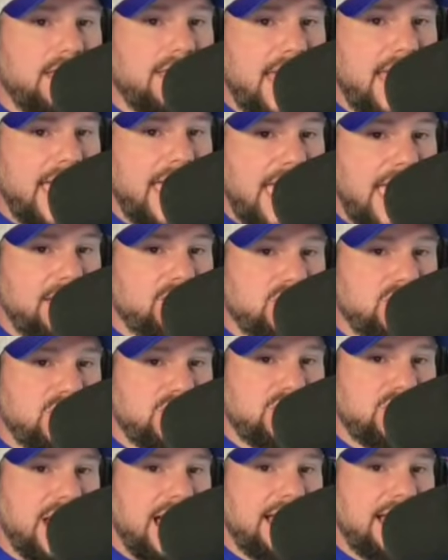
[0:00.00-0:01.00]
That energy
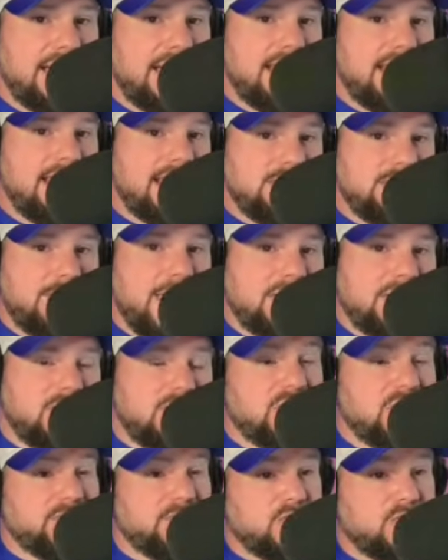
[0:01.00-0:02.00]
shot is made
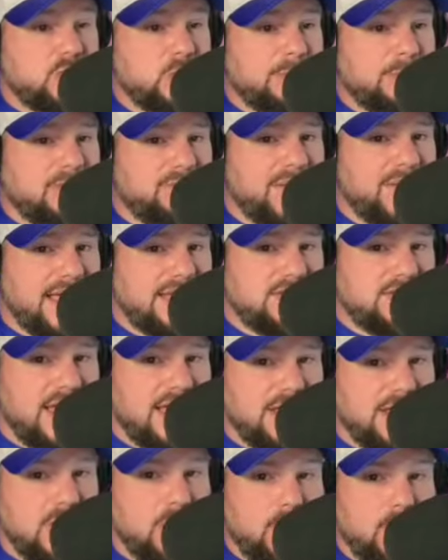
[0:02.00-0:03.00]
just for super fans
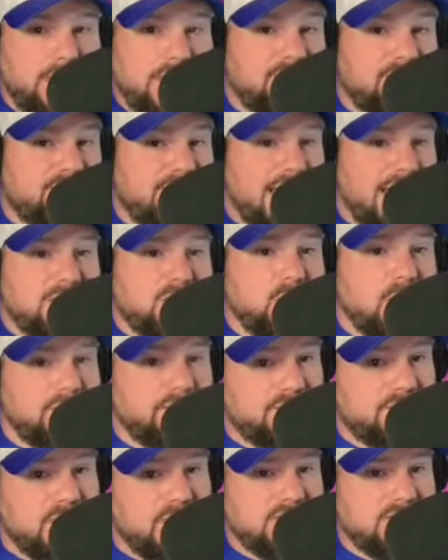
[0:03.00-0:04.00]
like you, the fans who are
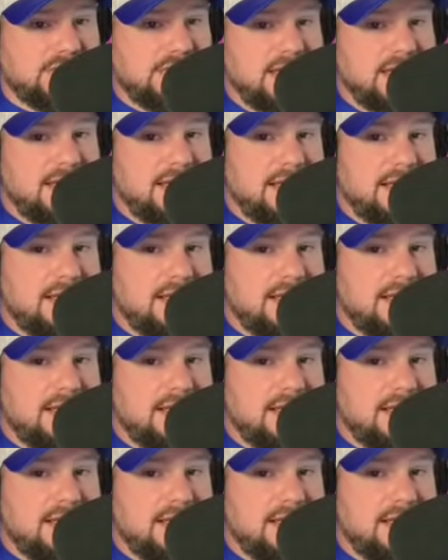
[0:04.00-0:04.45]
first